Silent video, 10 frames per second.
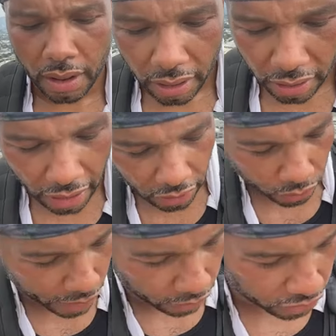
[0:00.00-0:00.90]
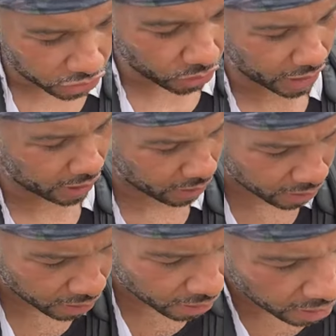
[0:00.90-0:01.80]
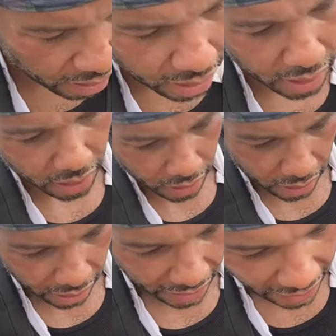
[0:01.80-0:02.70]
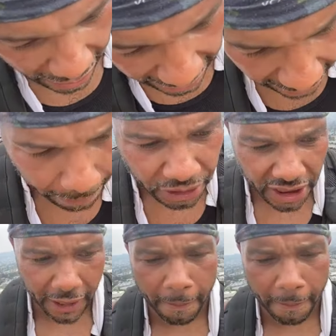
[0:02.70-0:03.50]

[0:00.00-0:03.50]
run on the street, any of that type of shit.